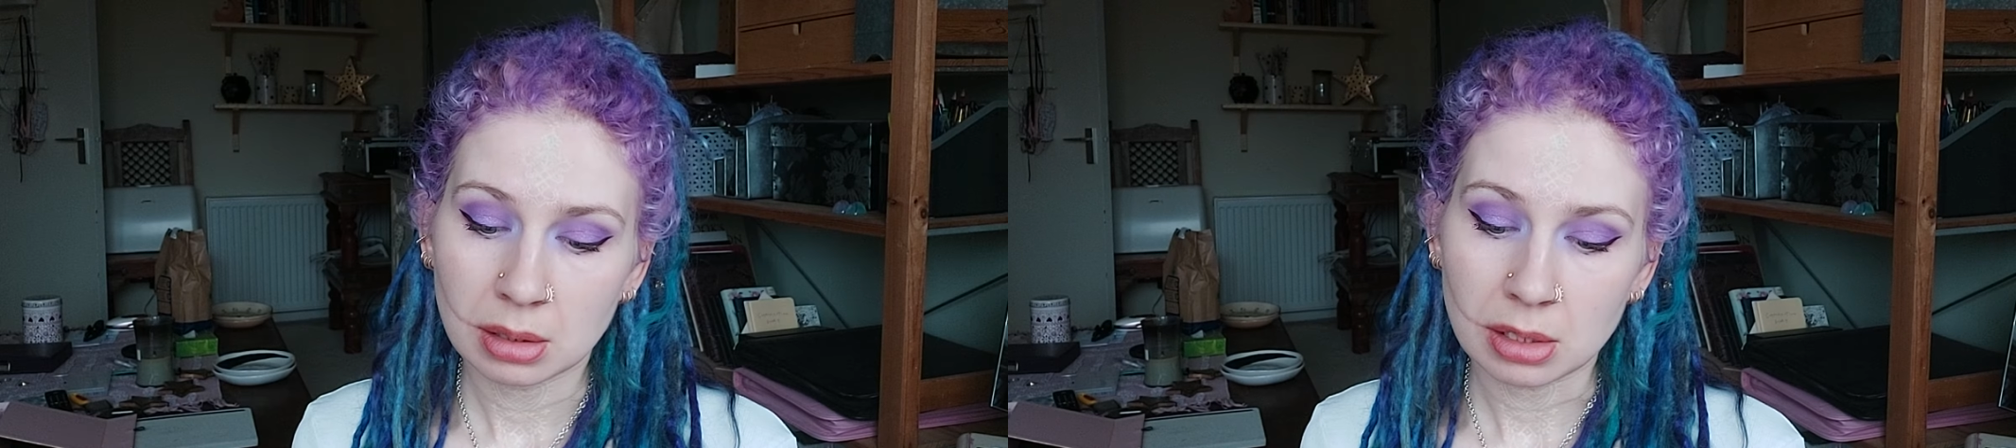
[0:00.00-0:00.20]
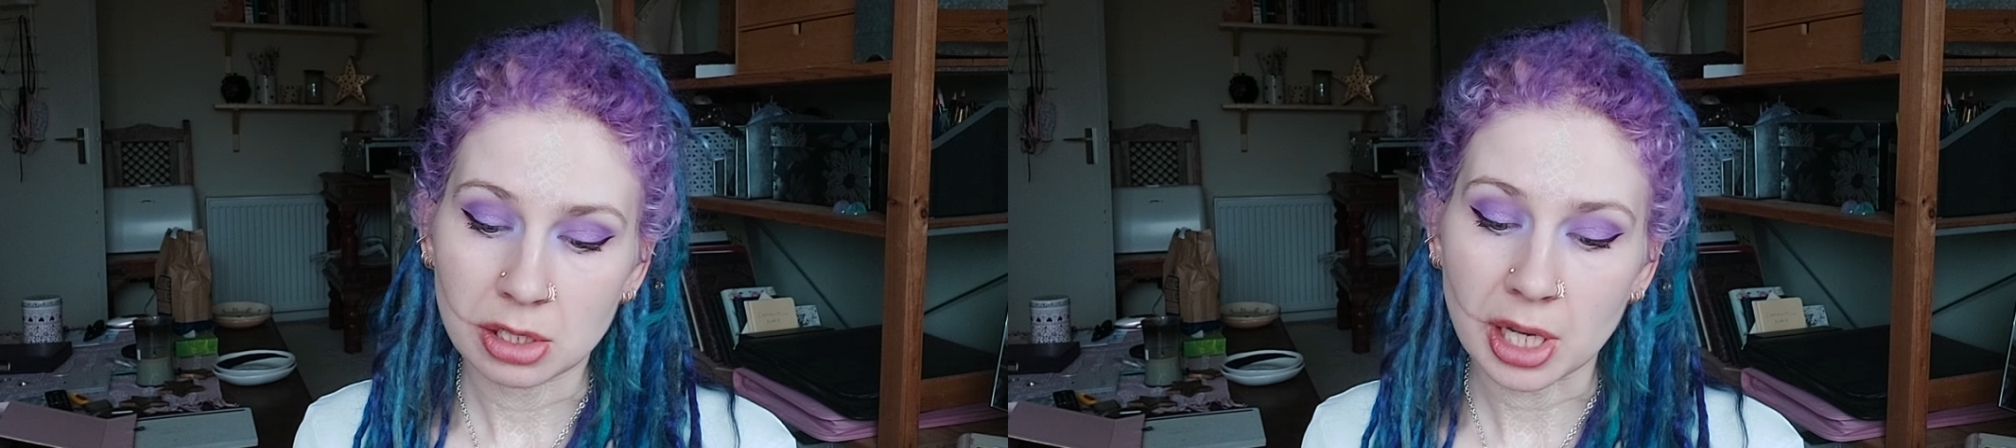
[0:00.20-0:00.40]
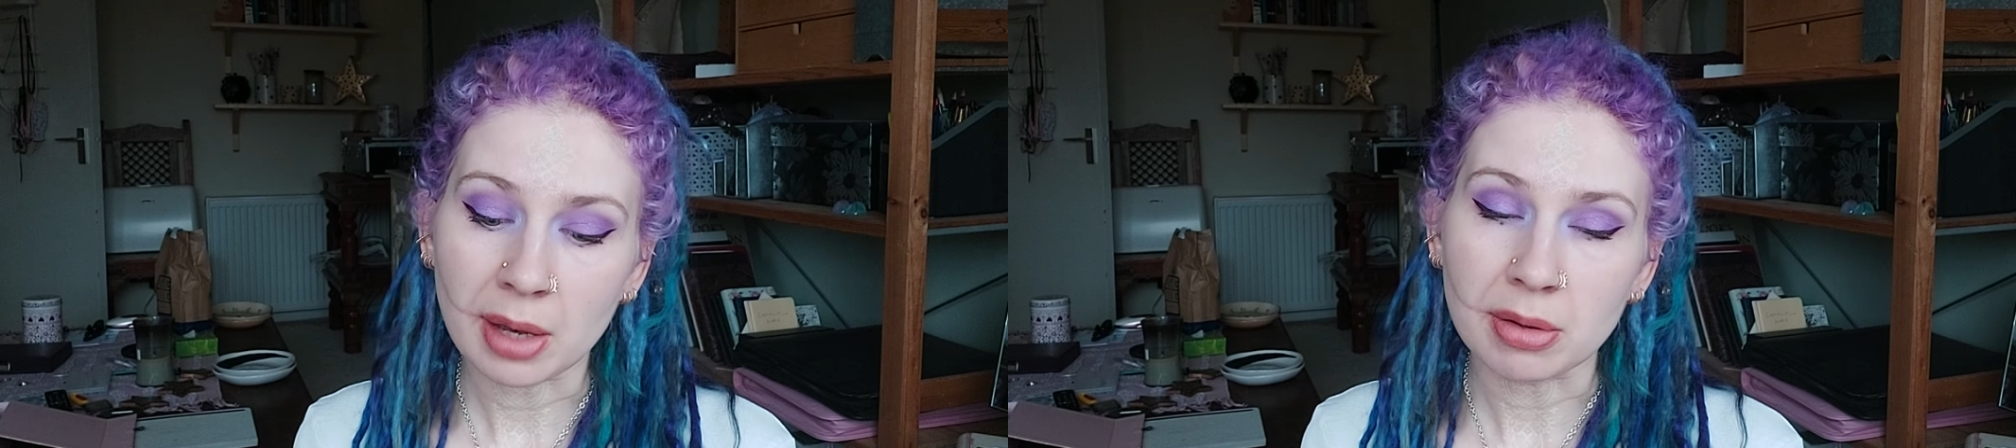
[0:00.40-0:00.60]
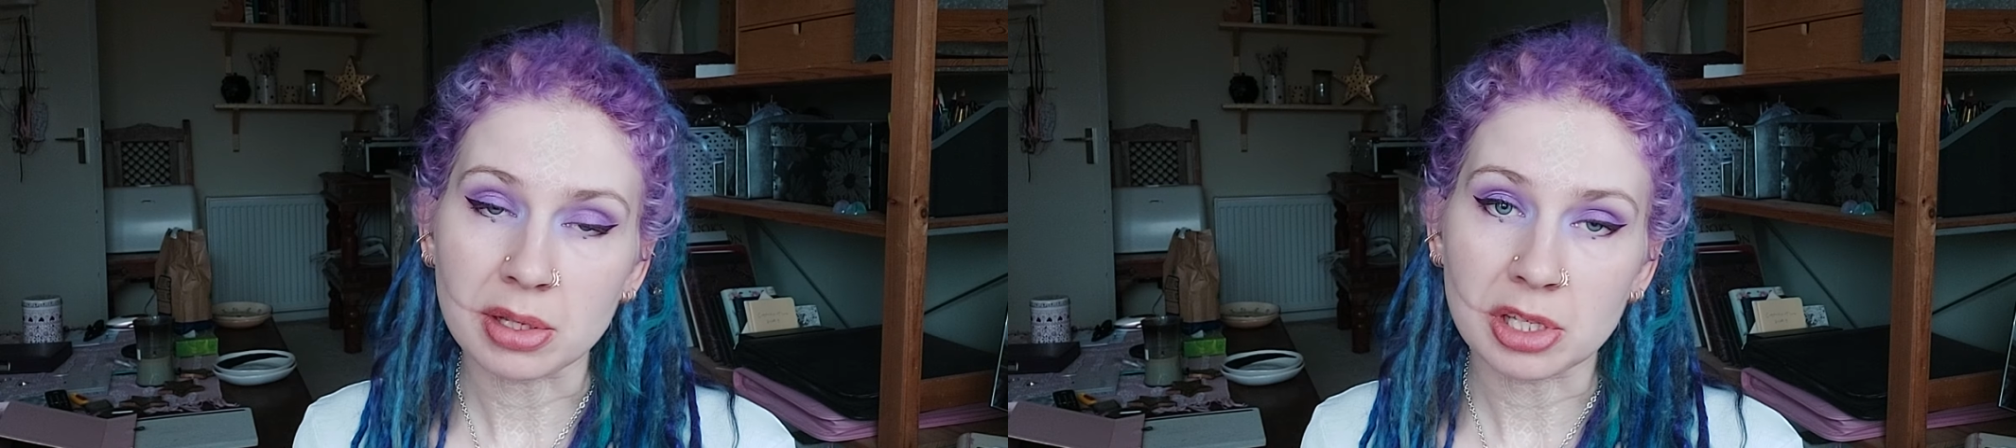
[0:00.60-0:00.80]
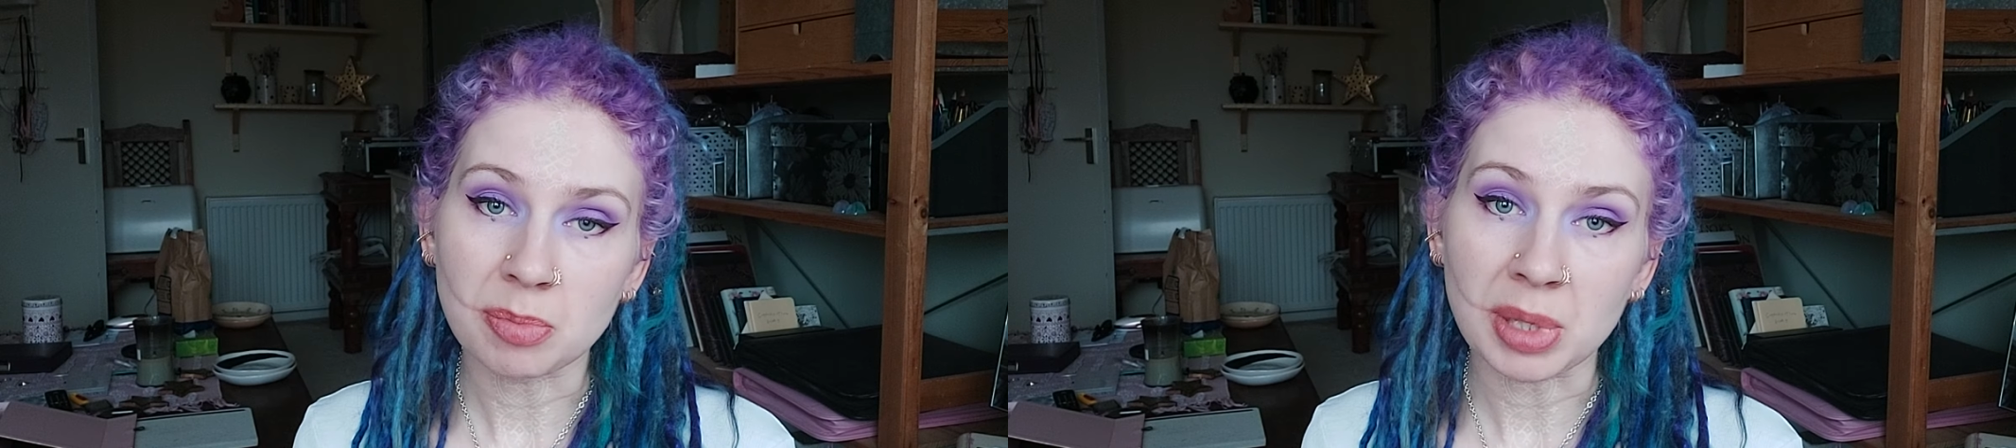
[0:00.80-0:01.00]
The
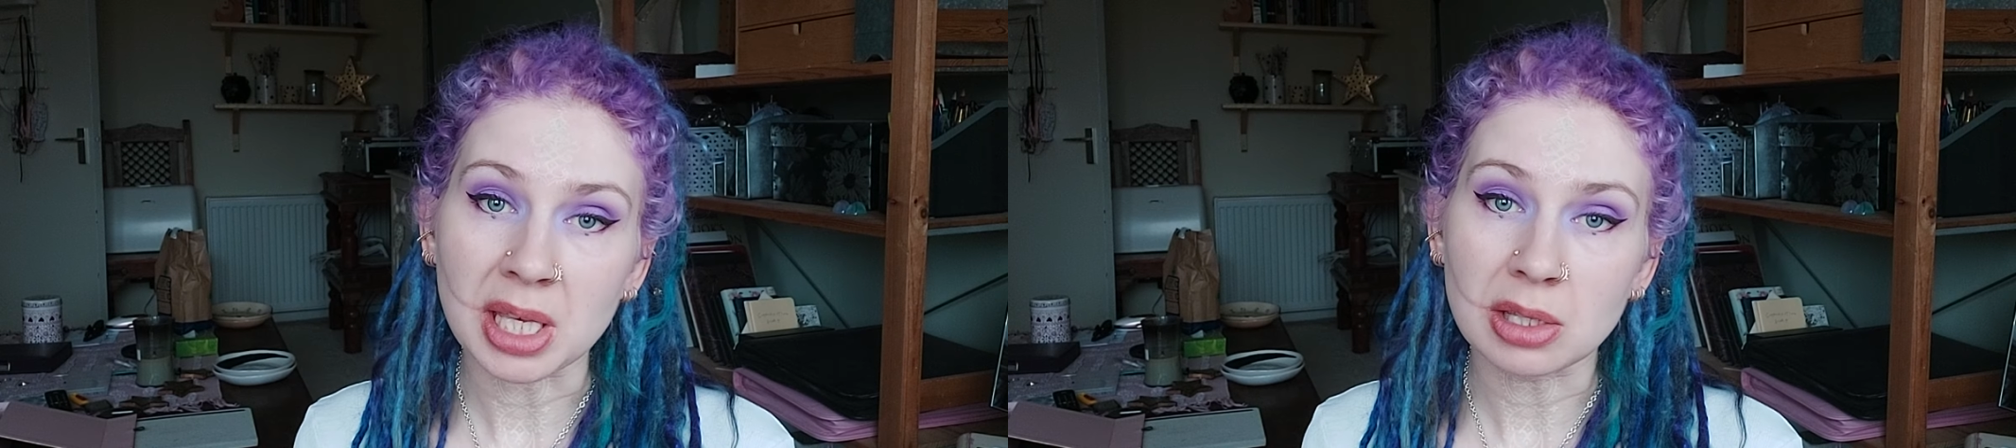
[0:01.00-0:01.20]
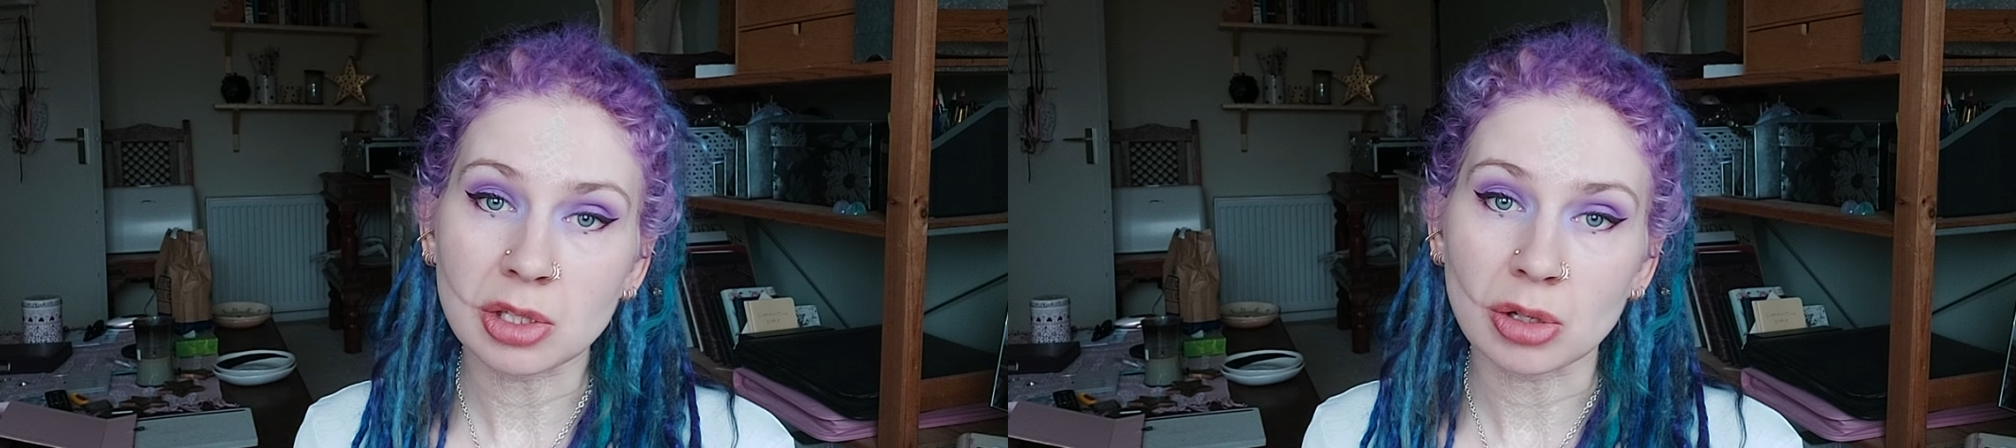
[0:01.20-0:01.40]
showers beat